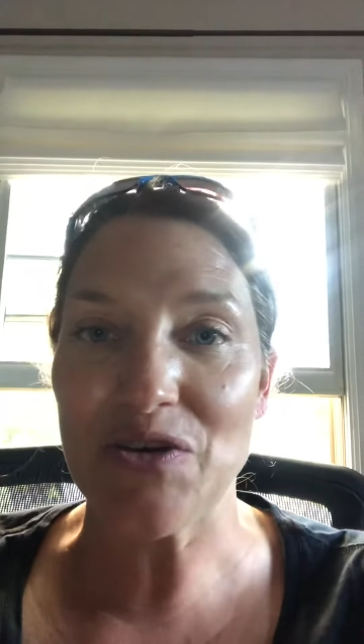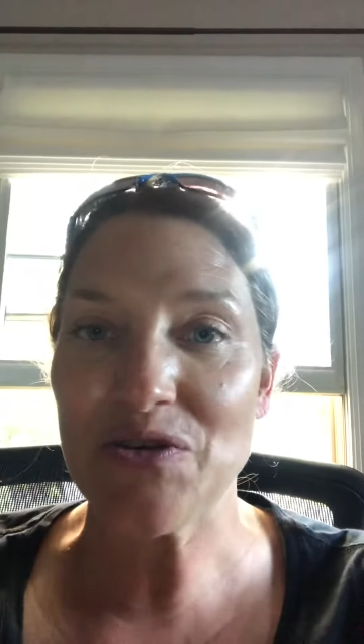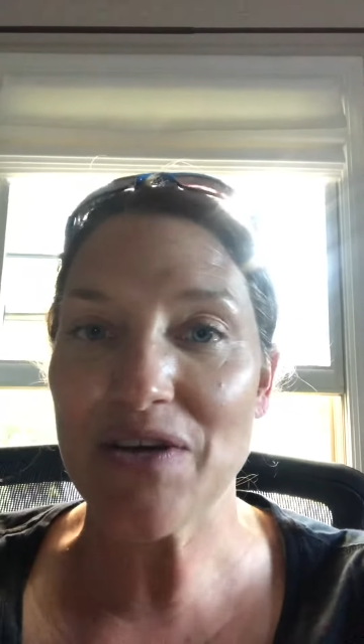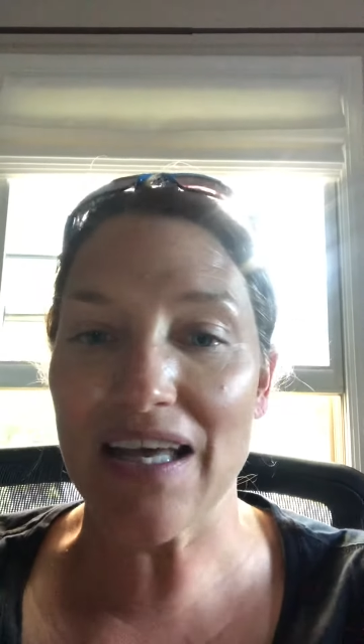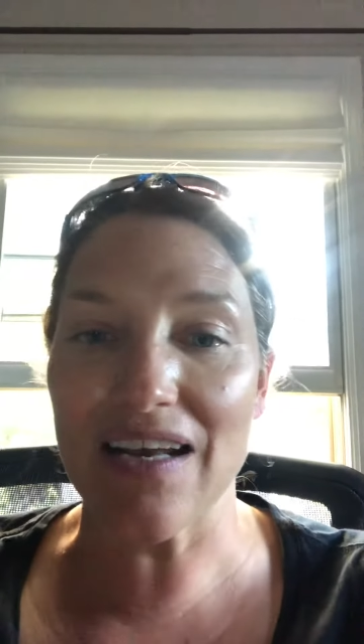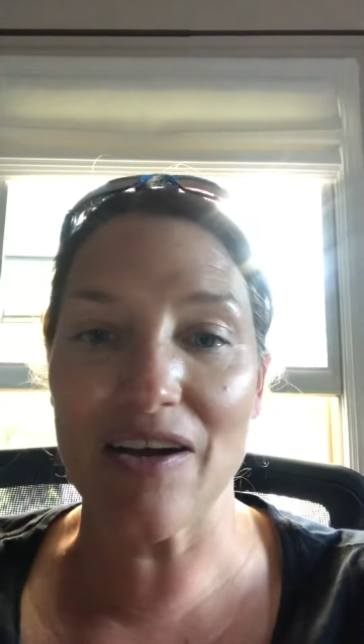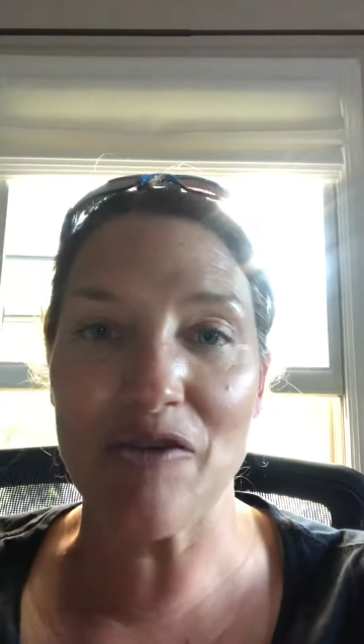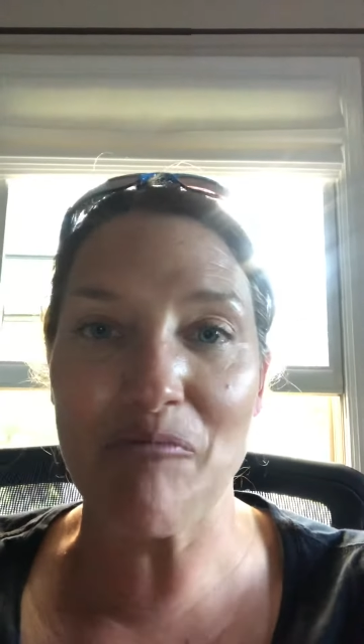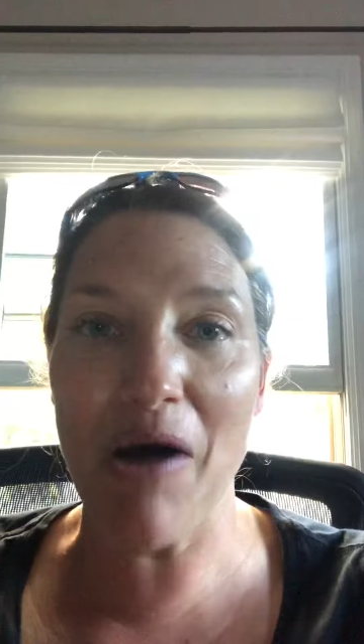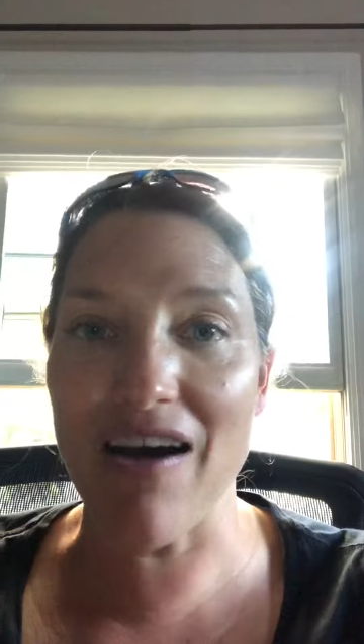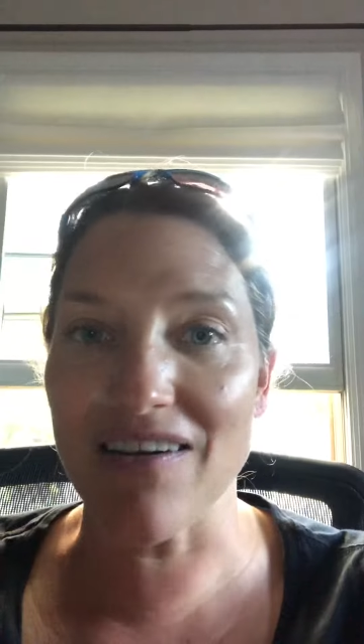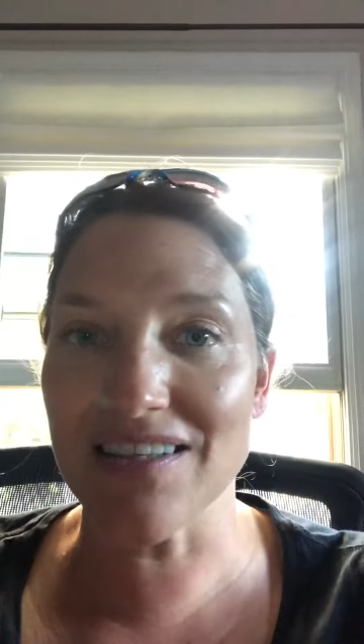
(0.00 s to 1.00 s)
Get a
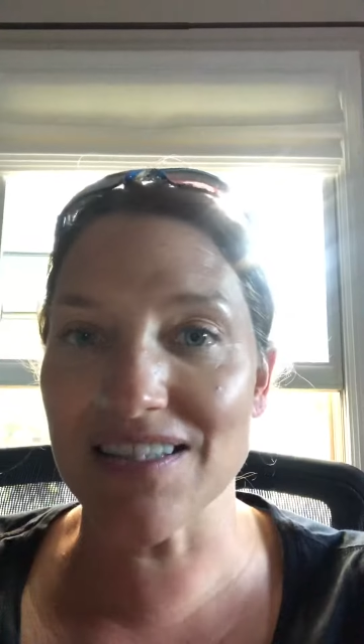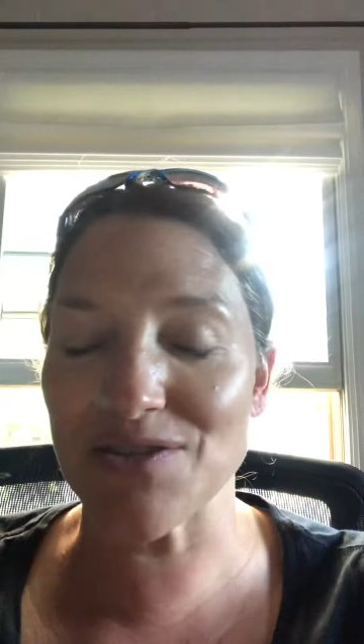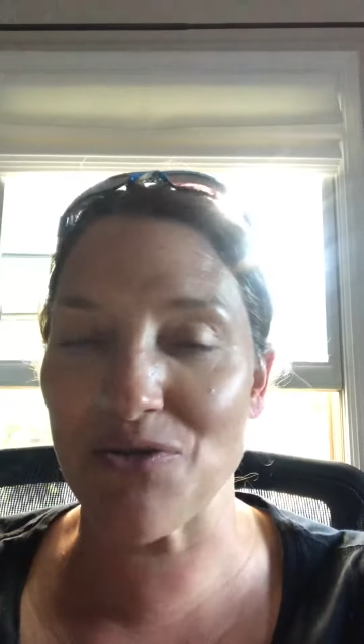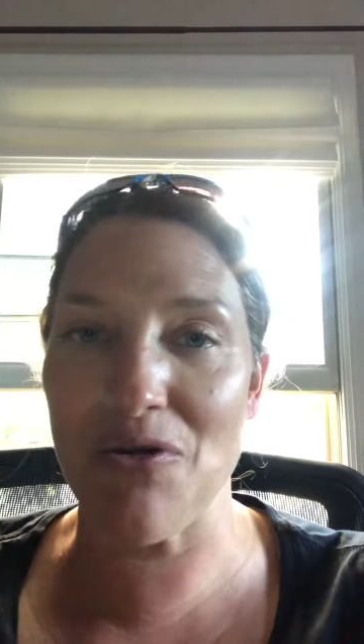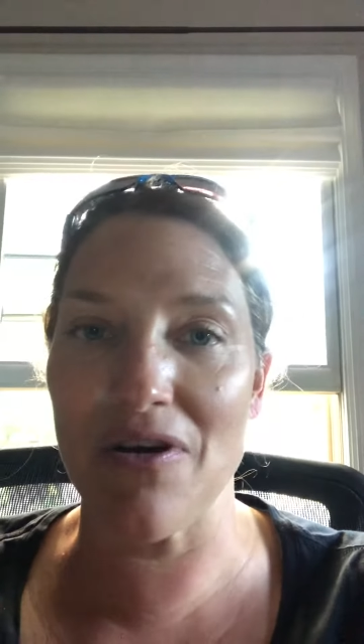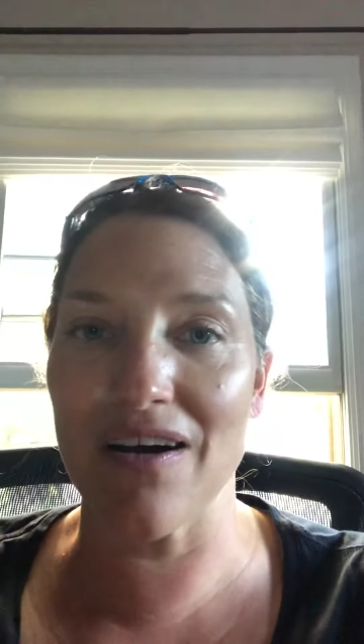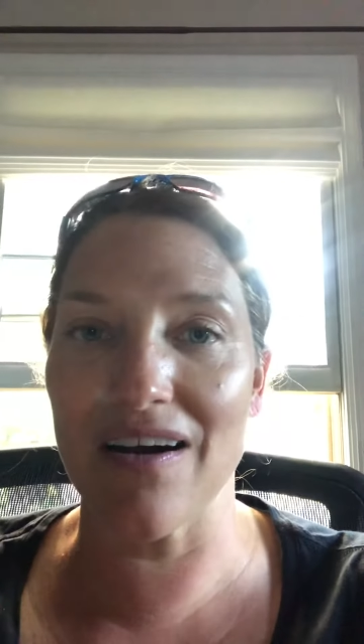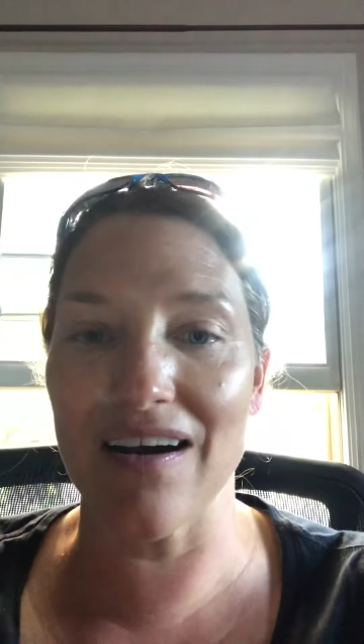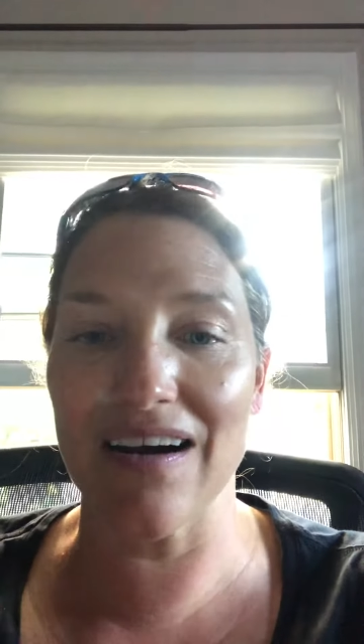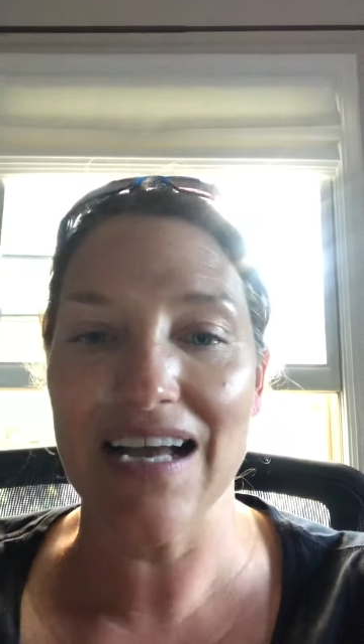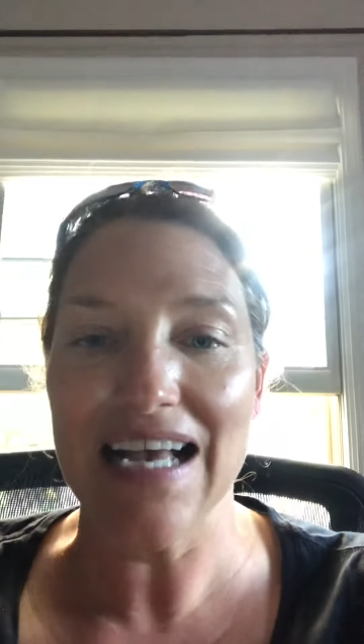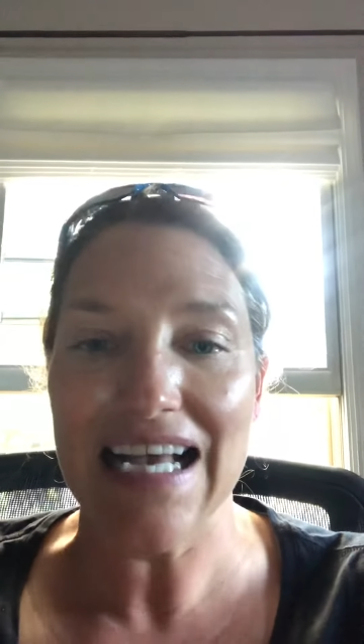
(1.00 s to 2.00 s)
box
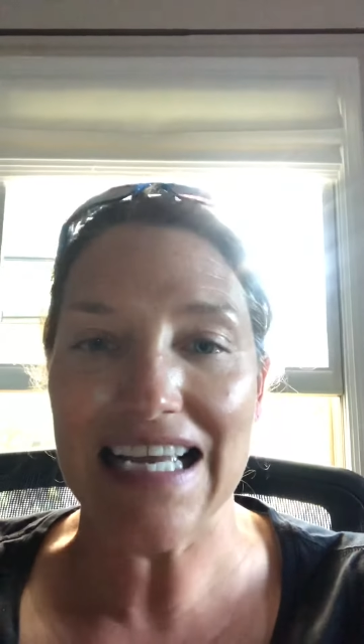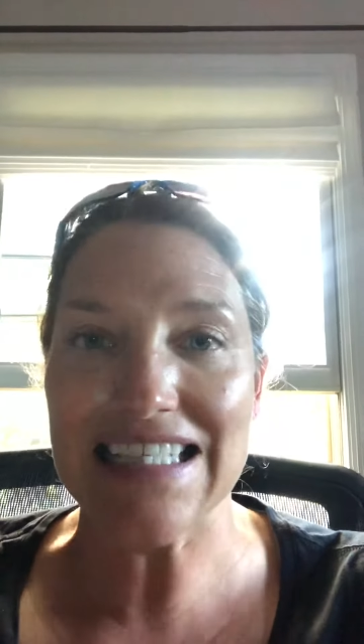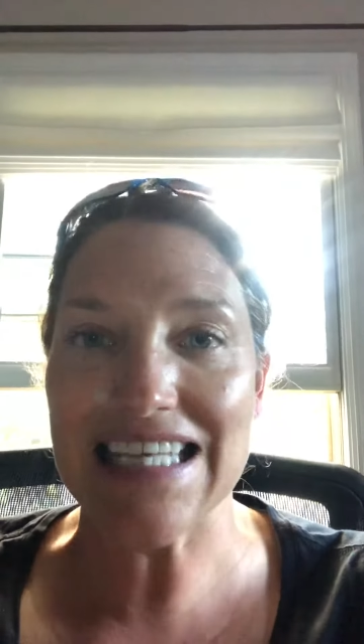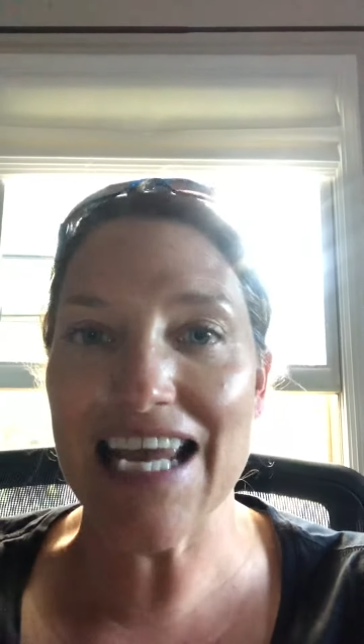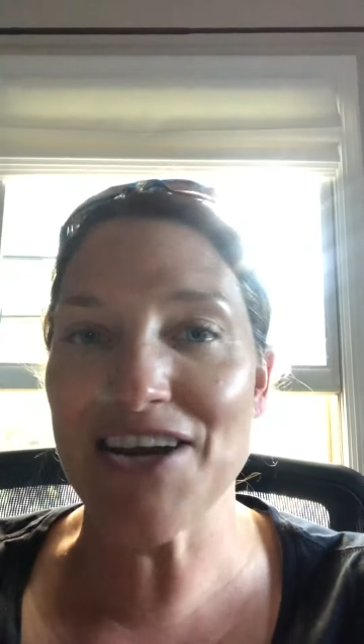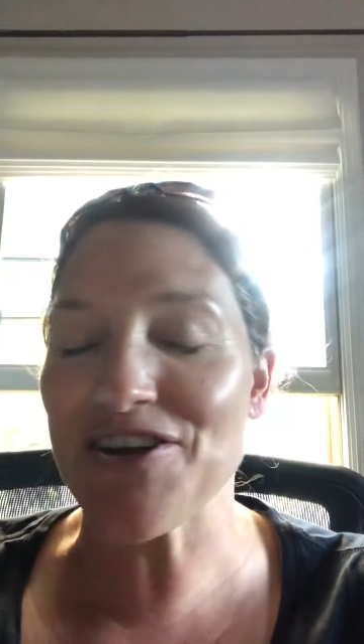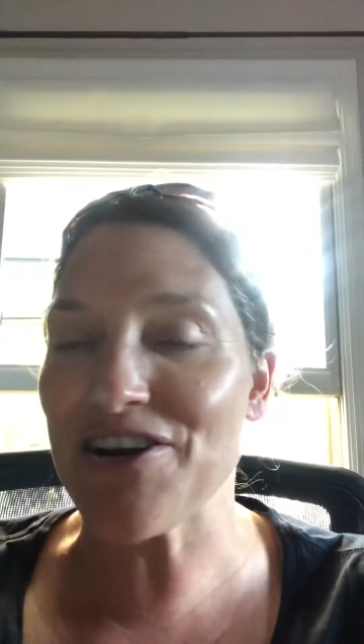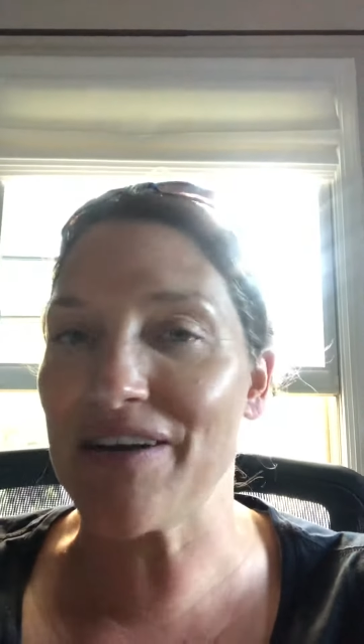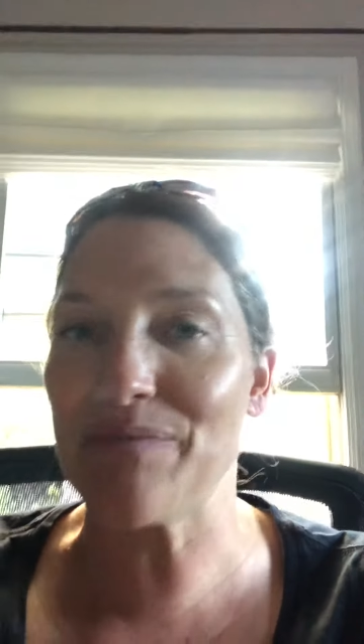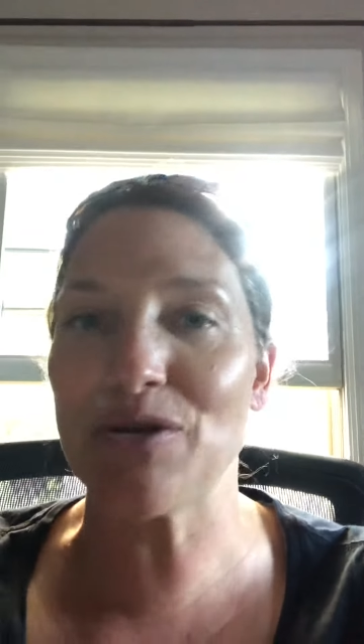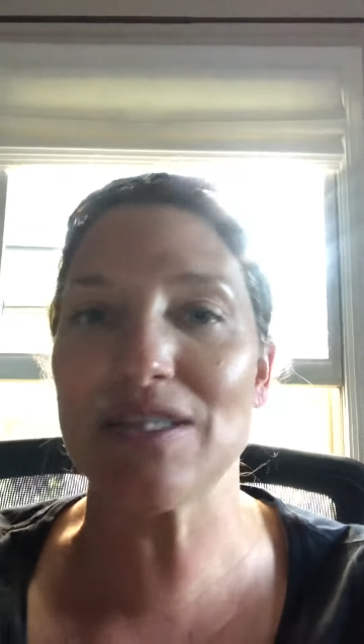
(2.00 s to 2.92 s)
or container and put